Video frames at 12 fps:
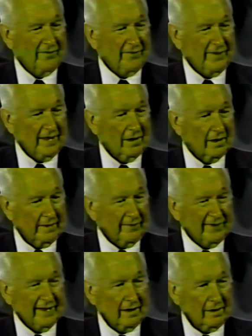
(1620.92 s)
feel and
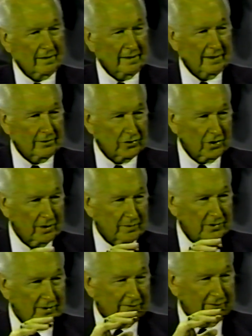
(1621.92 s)
think in terms of